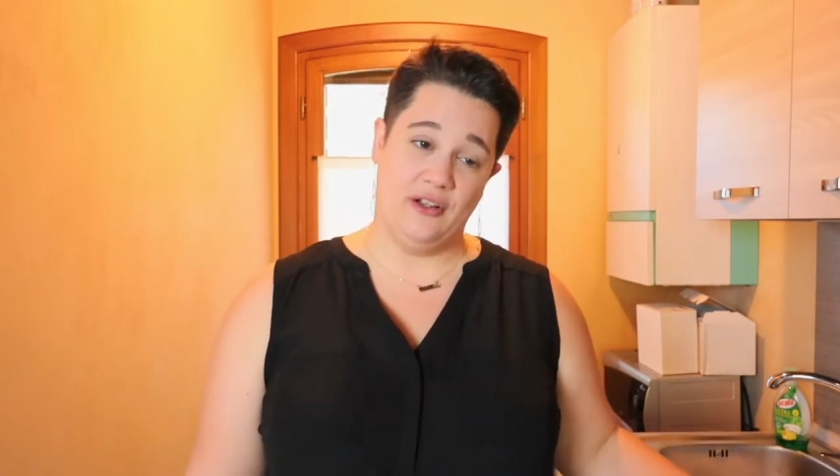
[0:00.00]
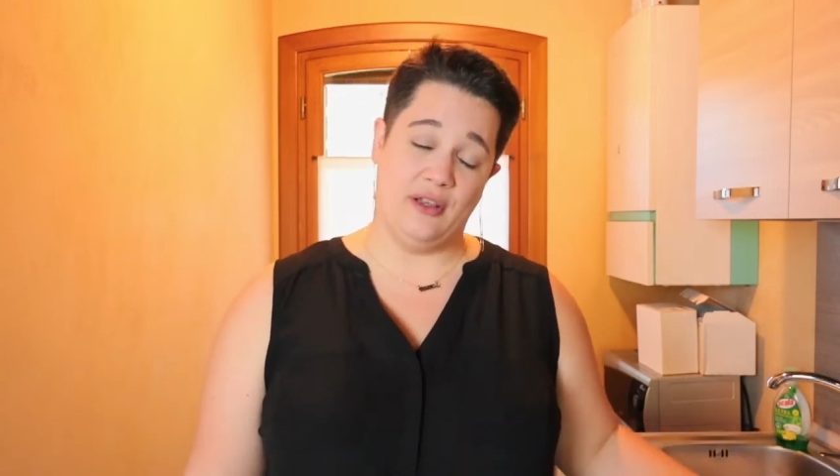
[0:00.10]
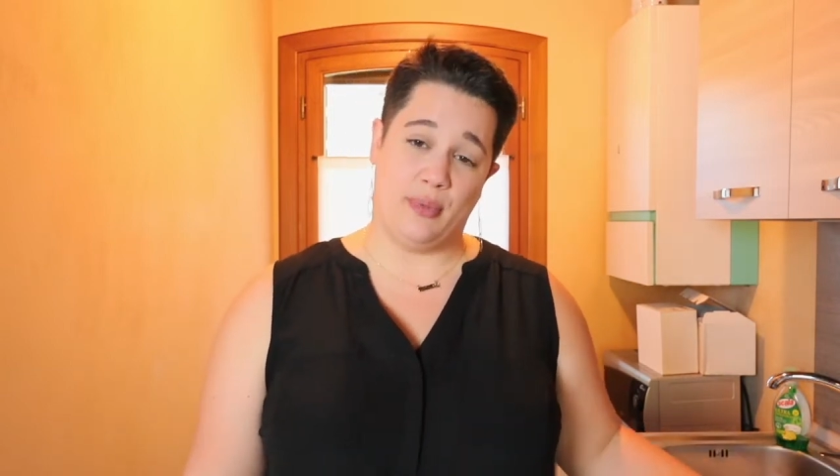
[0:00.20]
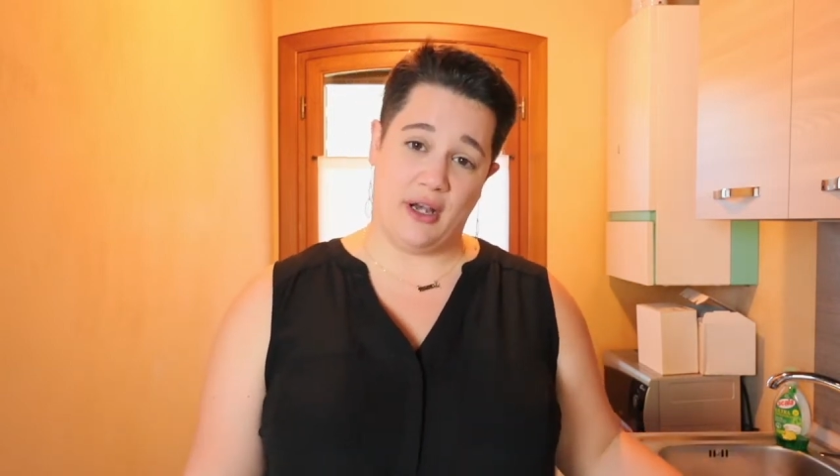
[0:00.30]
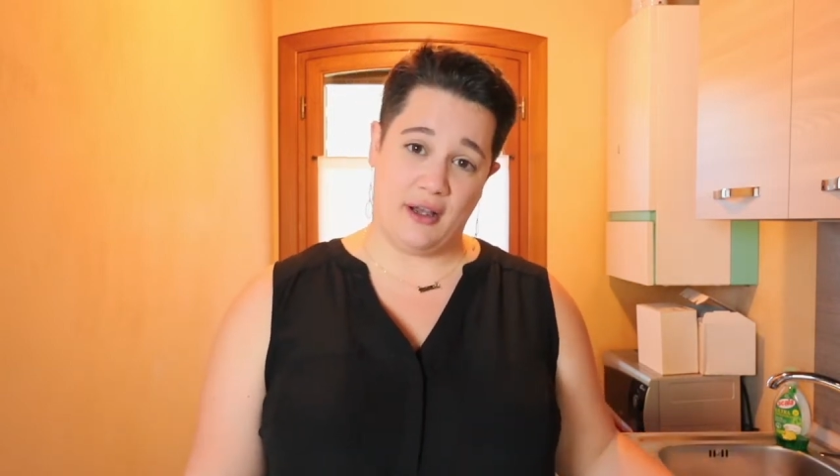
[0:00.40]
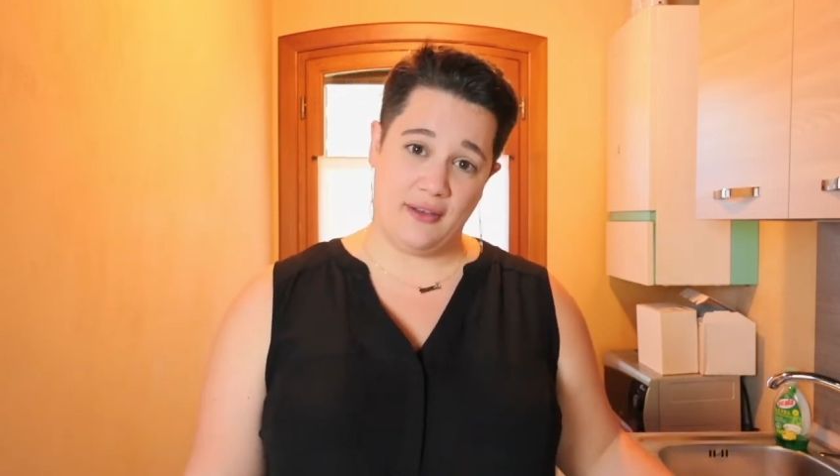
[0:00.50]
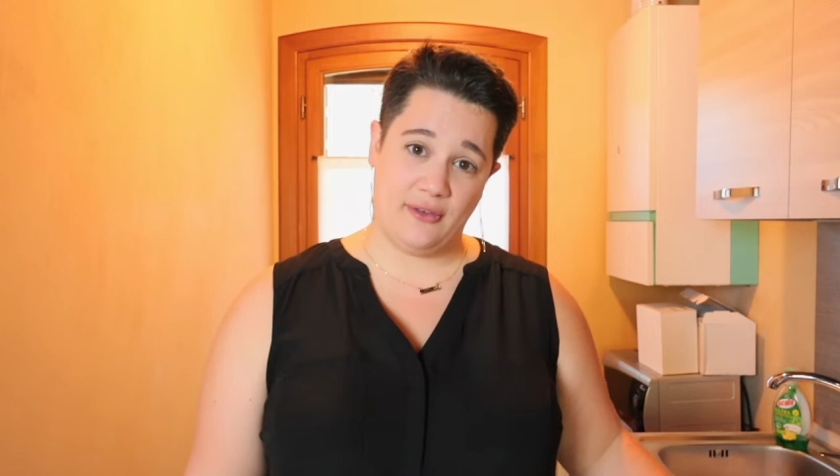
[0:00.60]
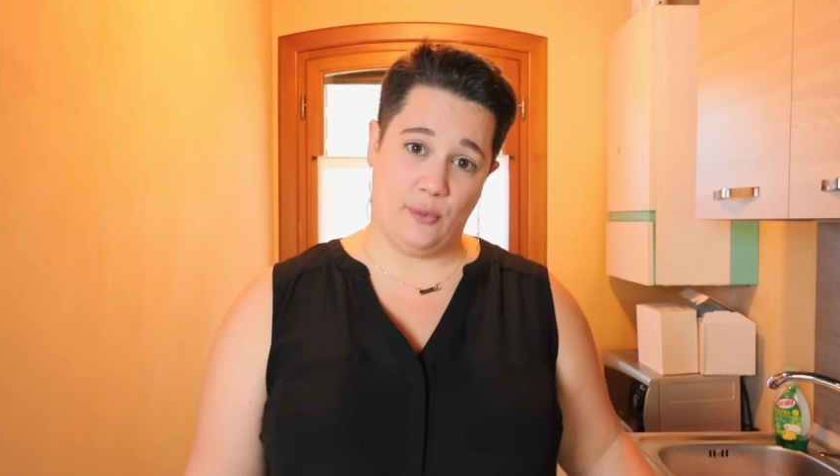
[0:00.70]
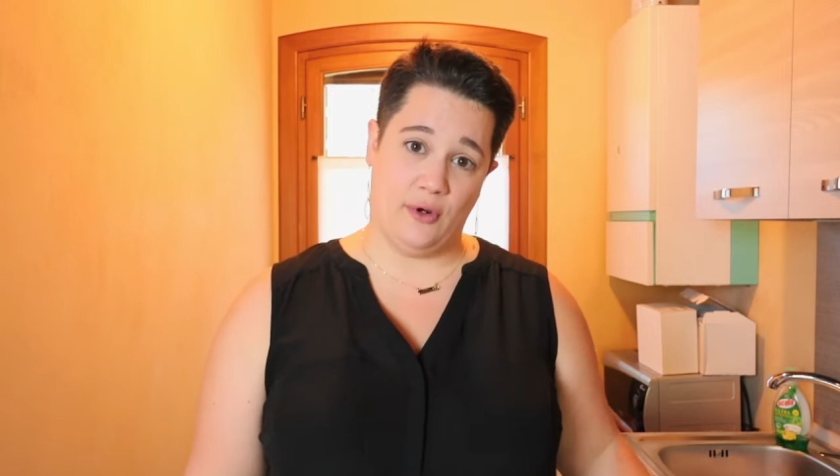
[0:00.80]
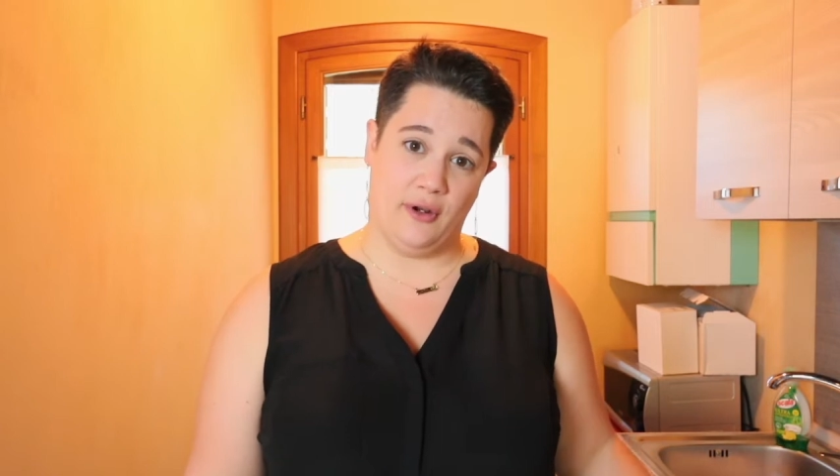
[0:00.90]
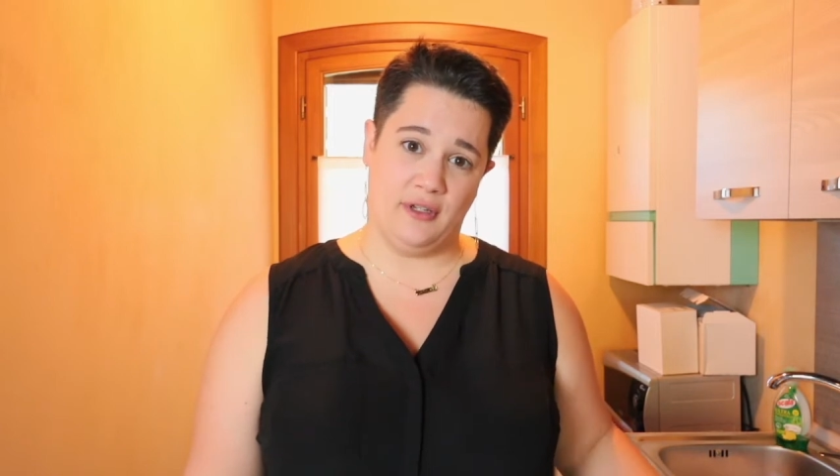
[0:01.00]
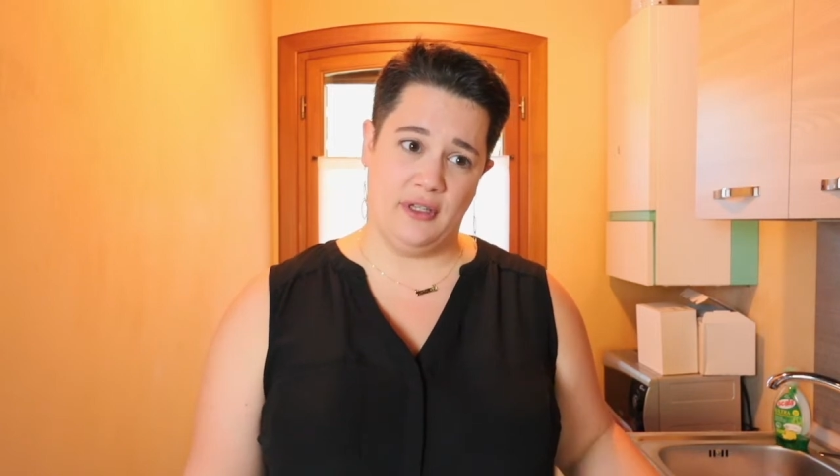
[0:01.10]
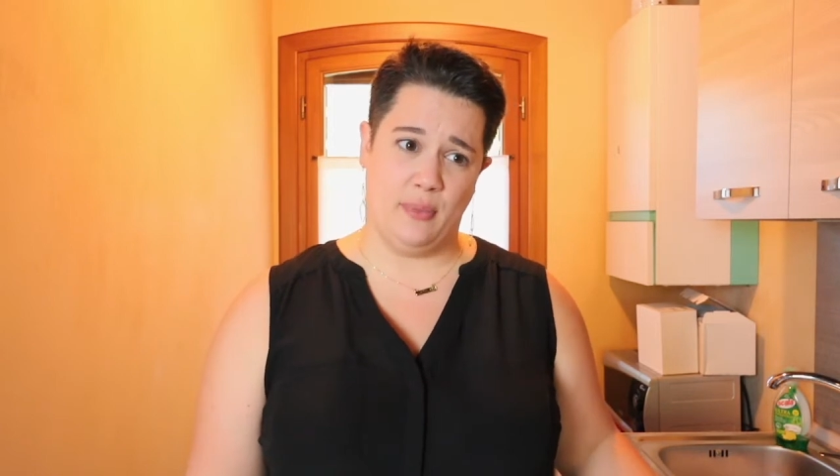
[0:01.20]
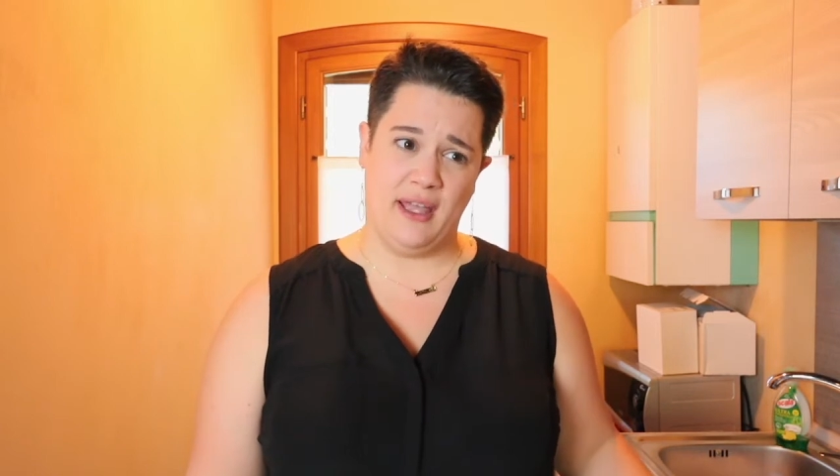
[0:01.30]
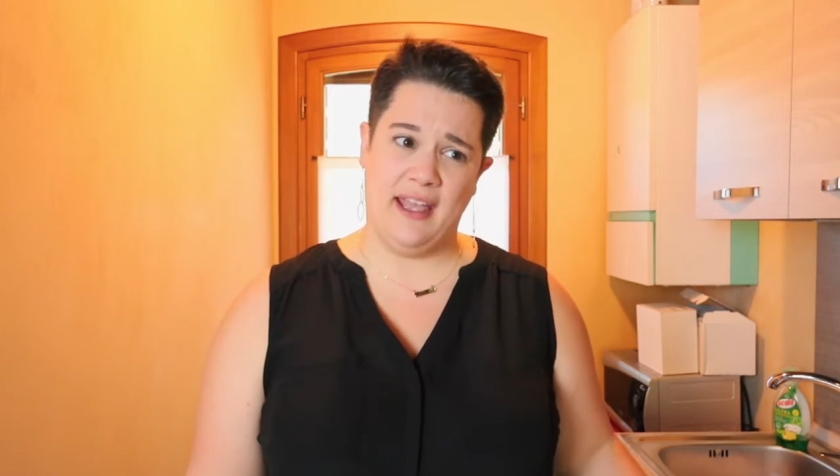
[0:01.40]
The pots worked,
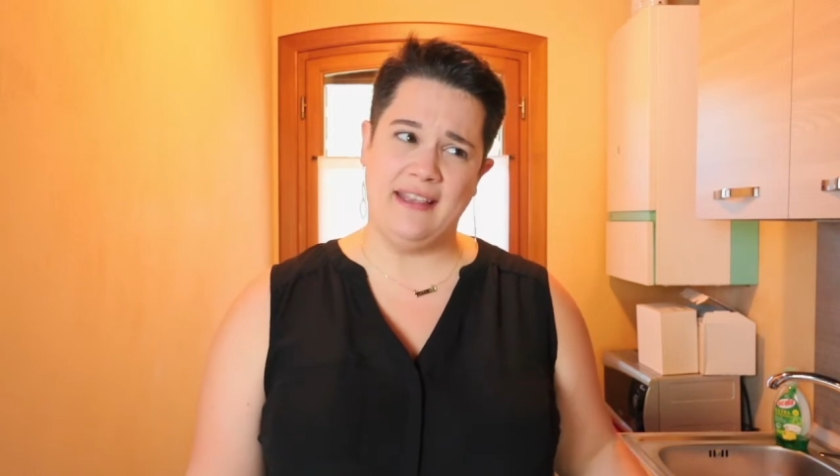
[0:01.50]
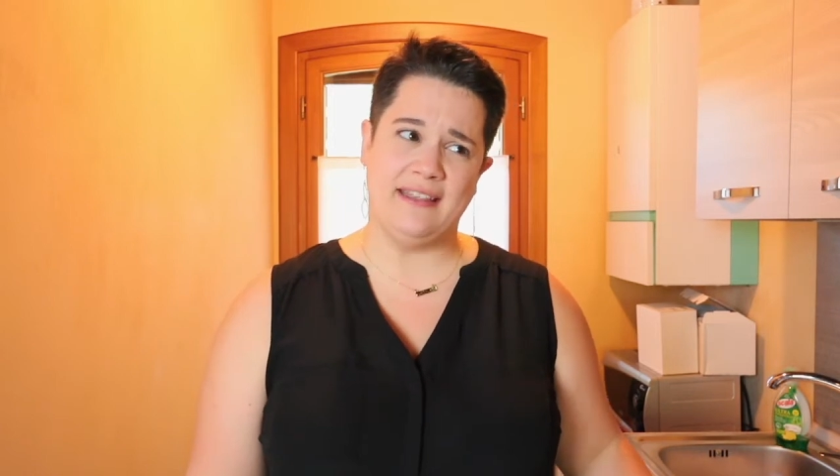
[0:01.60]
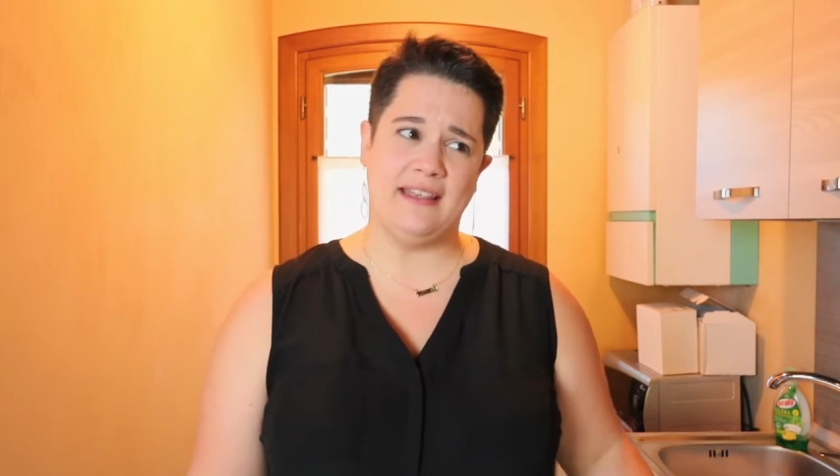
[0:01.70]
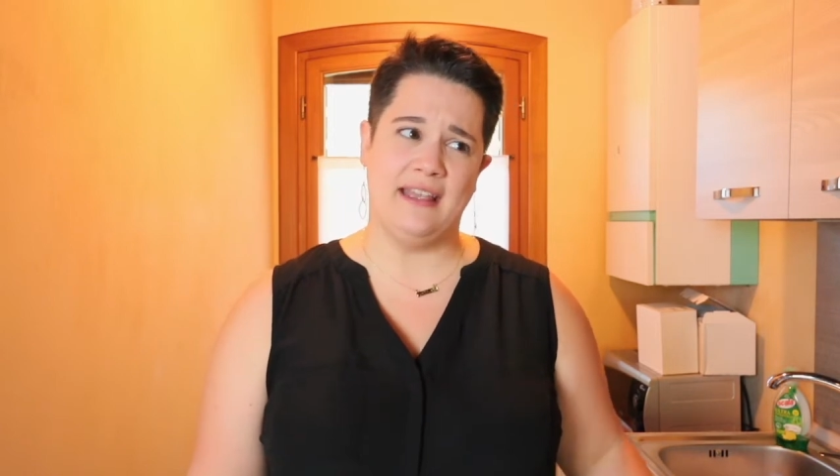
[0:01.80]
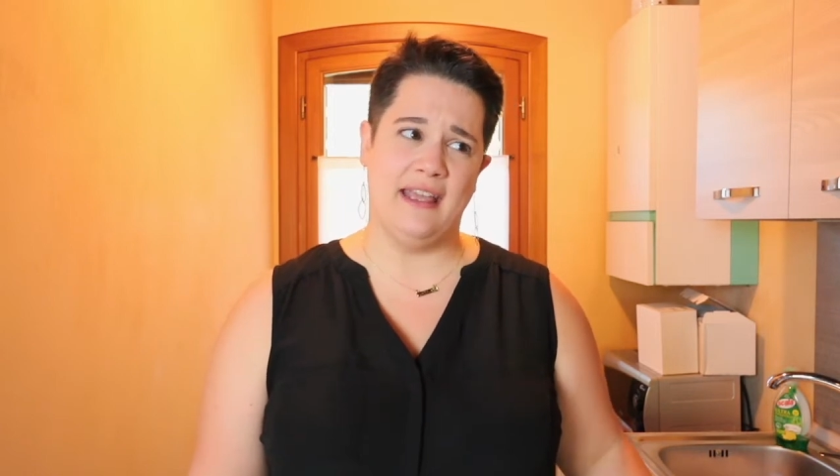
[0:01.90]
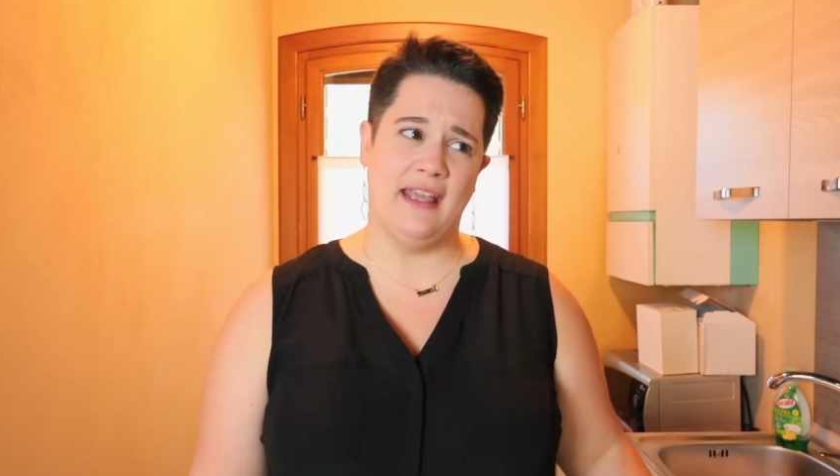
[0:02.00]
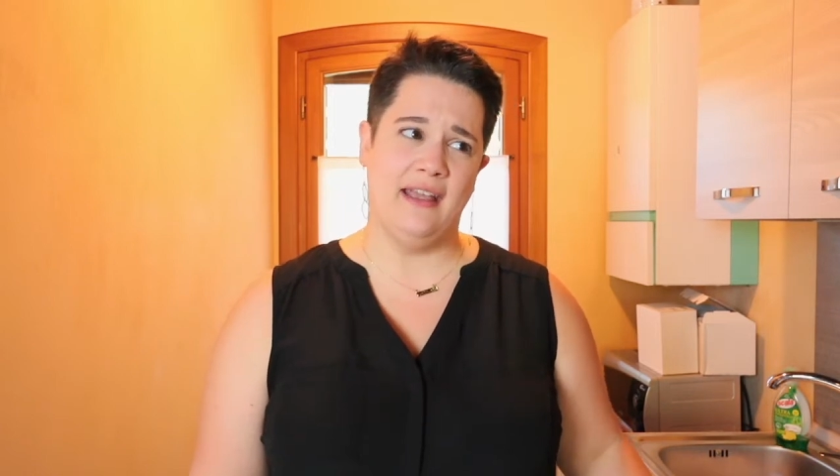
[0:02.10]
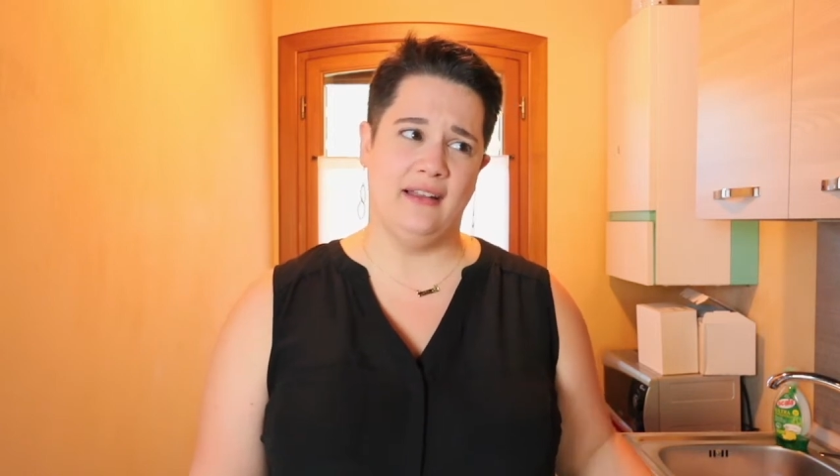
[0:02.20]
the pans that they